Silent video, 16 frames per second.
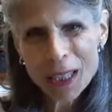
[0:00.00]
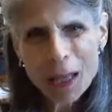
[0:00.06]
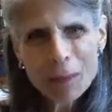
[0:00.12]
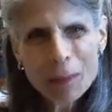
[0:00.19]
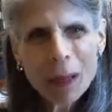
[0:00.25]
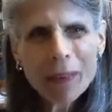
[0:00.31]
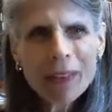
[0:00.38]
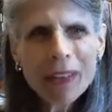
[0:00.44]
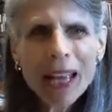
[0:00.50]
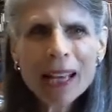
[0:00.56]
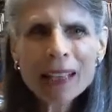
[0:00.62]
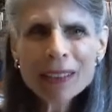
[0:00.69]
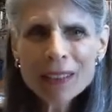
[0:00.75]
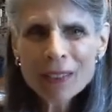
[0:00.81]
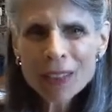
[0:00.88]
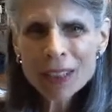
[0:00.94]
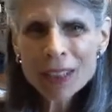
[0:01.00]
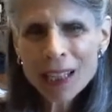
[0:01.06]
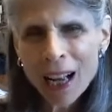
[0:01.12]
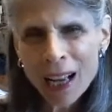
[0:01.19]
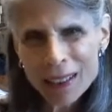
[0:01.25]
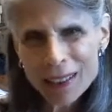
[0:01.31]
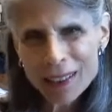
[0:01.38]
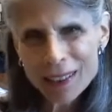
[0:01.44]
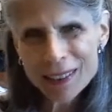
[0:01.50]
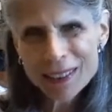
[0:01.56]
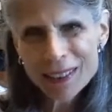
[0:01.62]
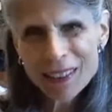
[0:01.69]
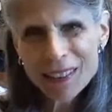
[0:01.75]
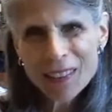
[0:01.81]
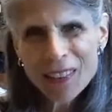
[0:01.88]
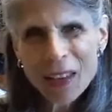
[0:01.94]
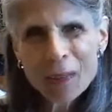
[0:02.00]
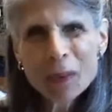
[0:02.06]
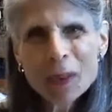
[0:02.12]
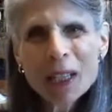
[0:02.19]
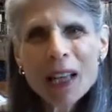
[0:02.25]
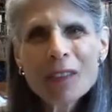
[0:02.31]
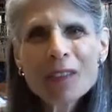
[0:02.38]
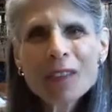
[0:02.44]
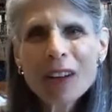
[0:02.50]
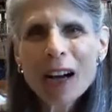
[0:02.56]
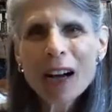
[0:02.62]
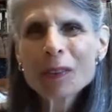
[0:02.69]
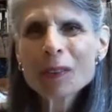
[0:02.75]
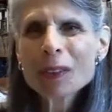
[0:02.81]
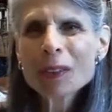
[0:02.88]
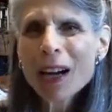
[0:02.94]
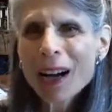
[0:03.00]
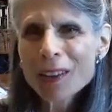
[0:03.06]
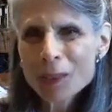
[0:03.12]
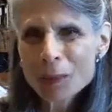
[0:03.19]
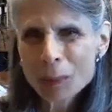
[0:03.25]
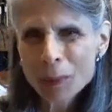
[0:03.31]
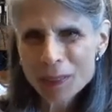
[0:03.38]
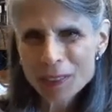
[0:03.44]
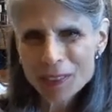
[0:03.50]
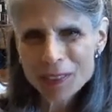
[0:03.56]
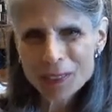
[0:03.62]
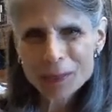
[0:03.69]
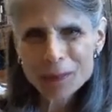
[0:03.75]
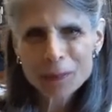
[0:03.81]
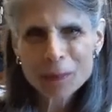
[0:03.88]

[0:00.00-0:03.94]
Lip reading: and by the end of the night, they would have found husbands.